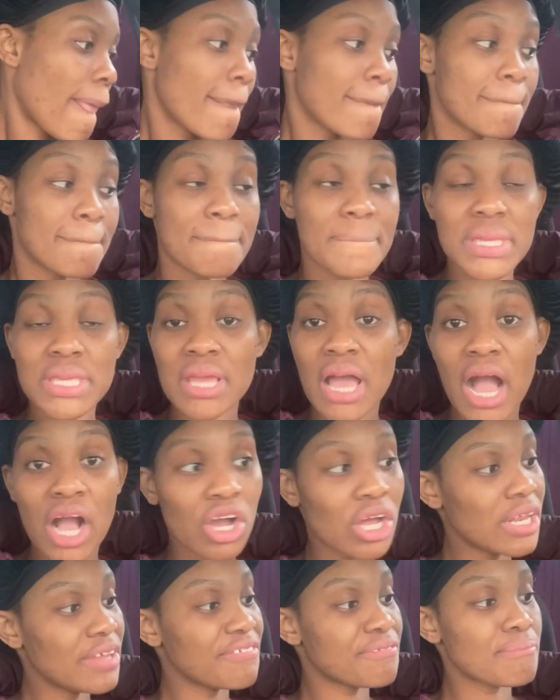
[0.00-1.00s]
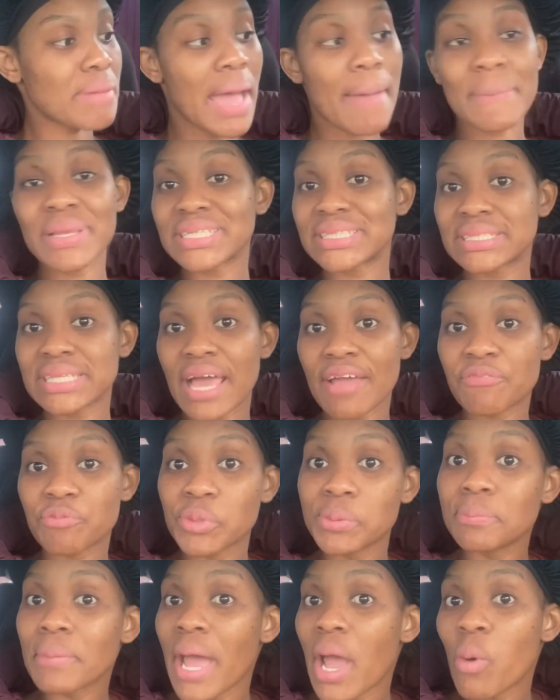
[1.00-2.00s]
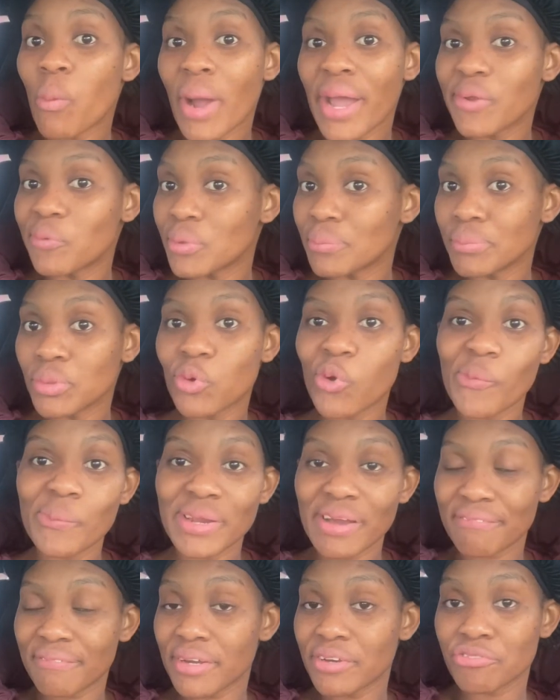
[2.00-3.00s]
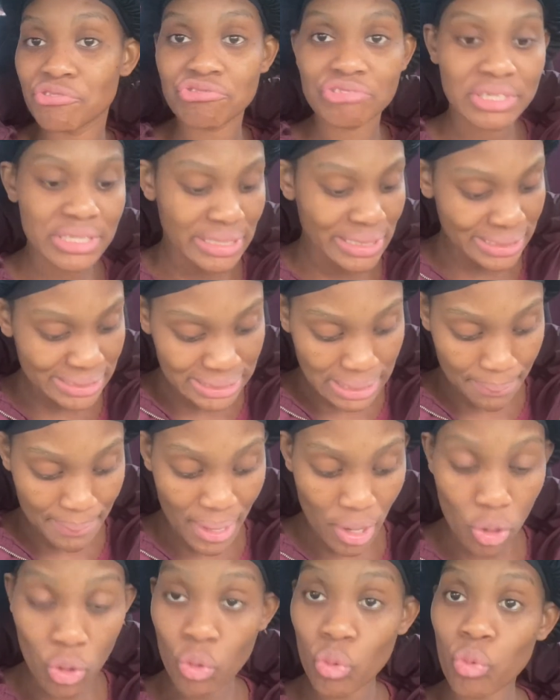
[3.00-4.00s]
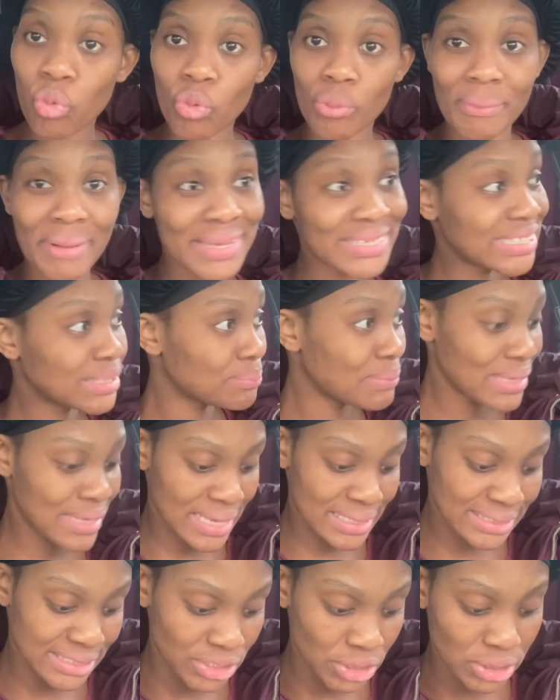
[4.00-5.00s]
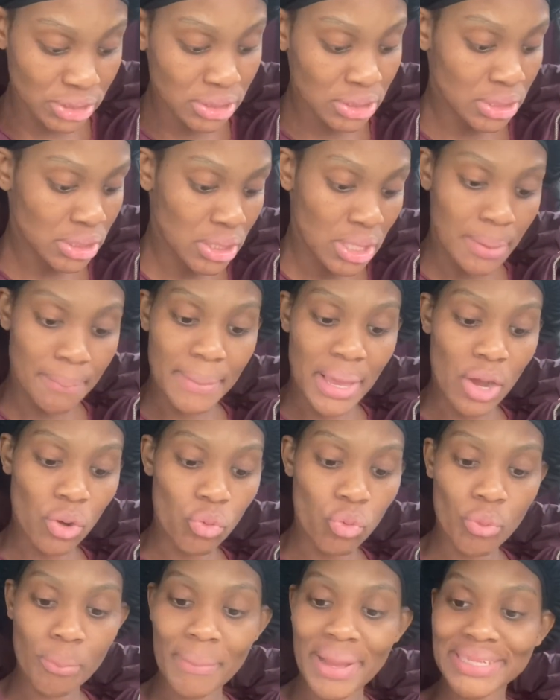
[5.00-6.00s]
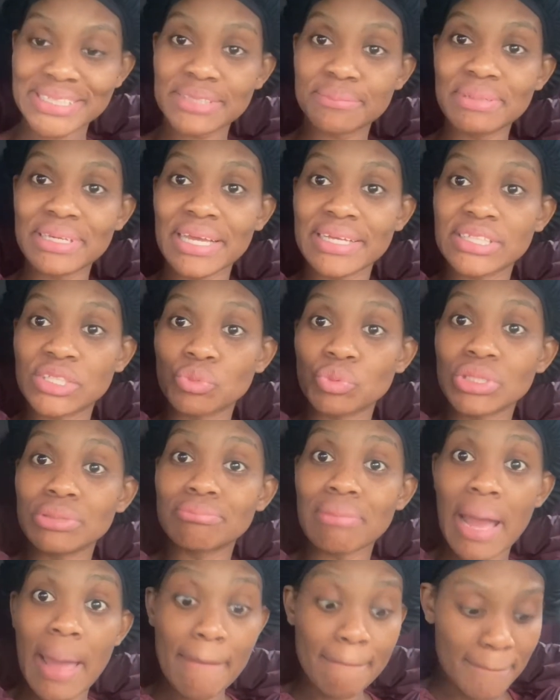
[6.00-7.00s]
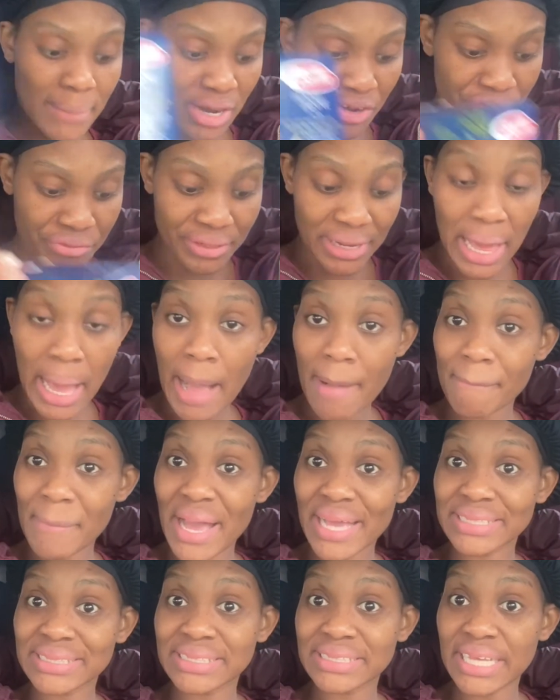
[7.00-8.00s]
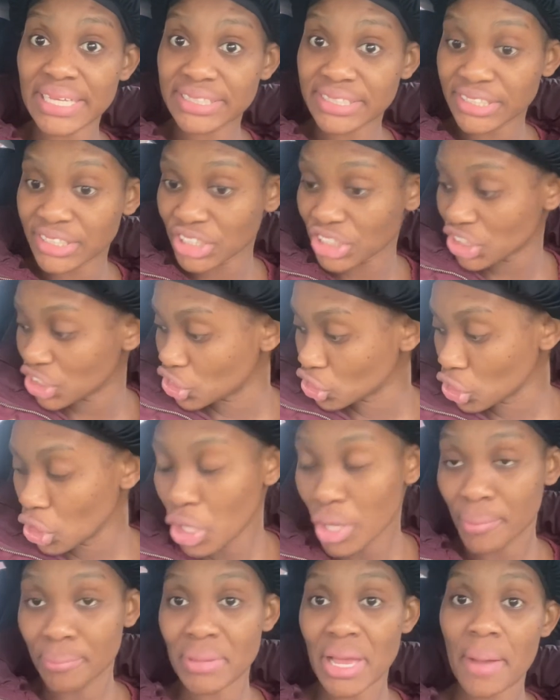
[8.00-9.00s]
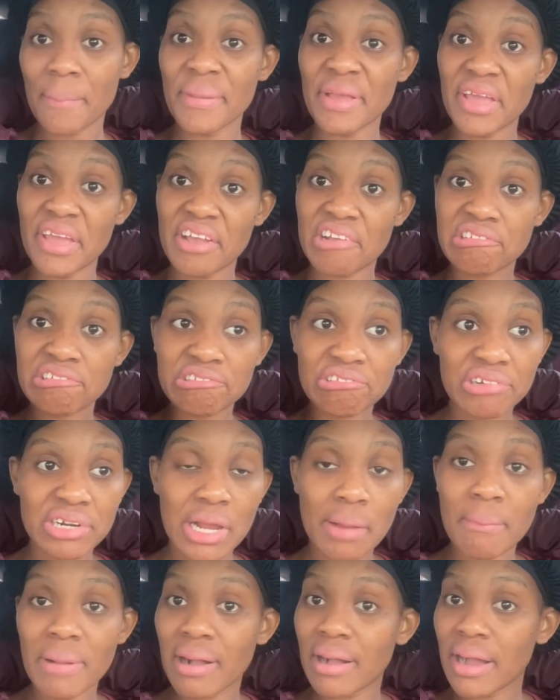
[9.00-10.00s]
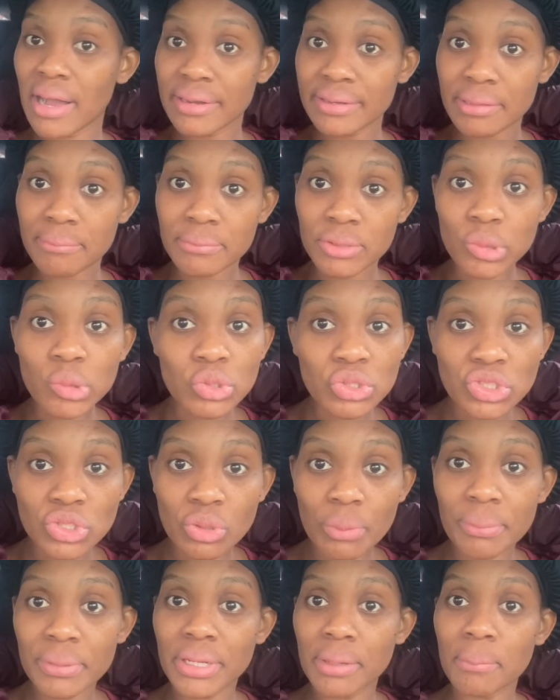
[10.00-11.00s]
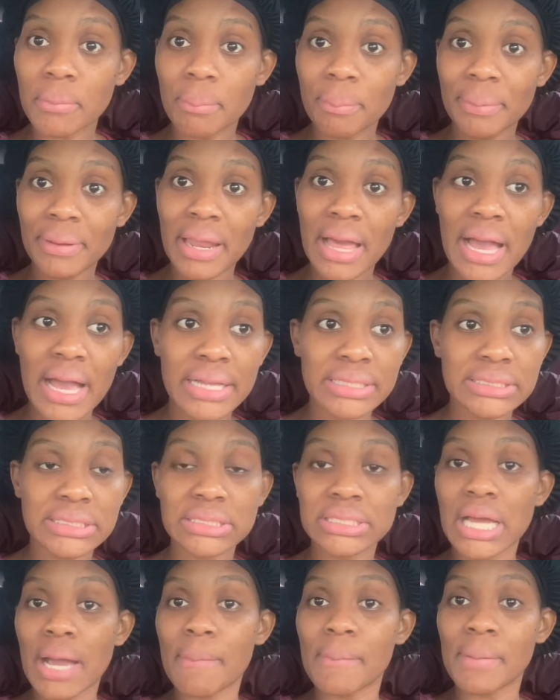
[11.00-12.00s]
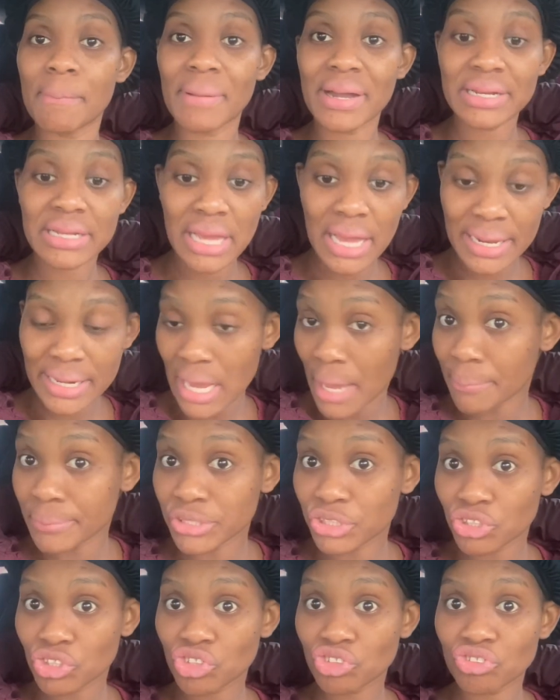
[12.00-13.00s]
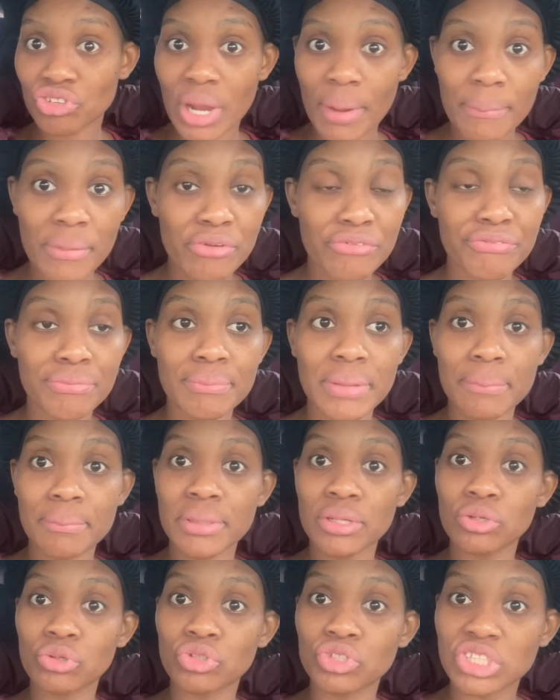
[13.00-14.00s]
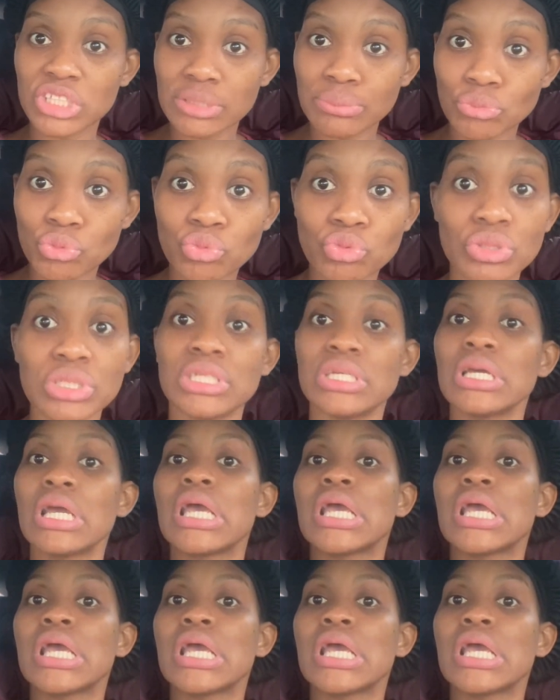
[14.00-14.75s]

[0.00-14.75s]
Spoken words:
me, I go live my best life with my wine when me coming off of the road later. Me, I go cook my spaghetti. Me, I cook my spaghetti with my mackerel and my sausage. Me, I make egg roll now back and them little something, them planting and my banana and my strawberry for make me look a smoothie.